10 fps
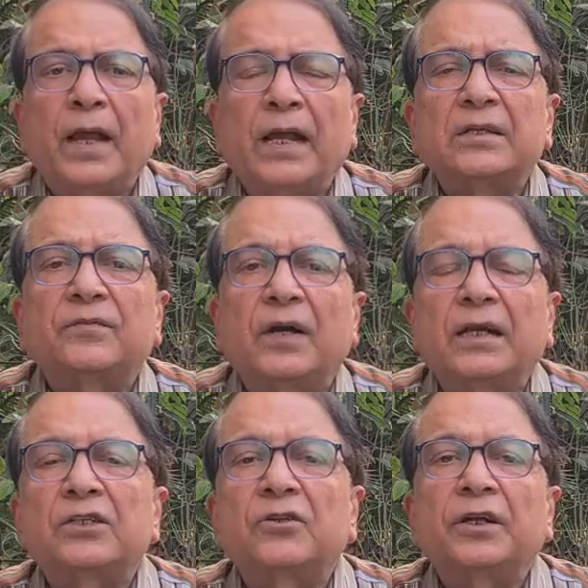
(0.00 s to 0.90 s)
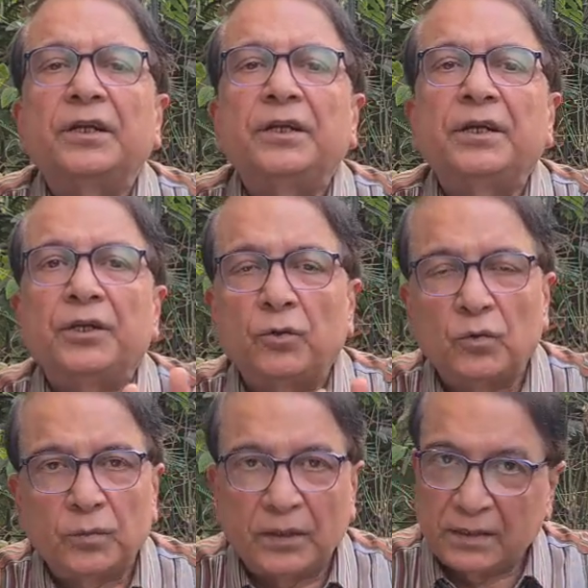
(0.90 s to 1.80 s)
as far as strategic
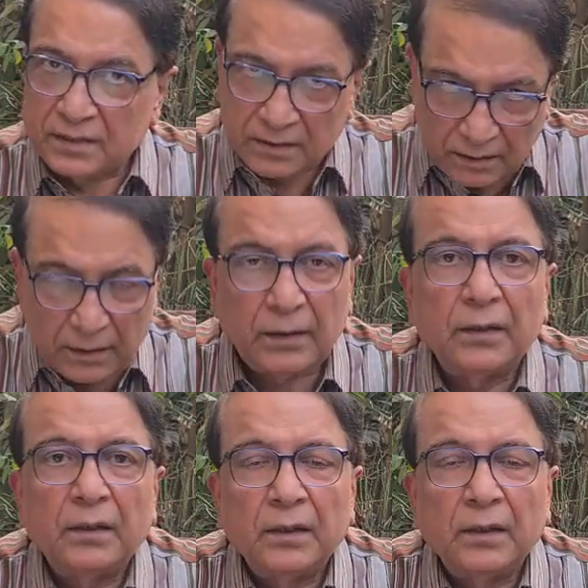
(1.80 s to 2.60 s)
issues were concerned.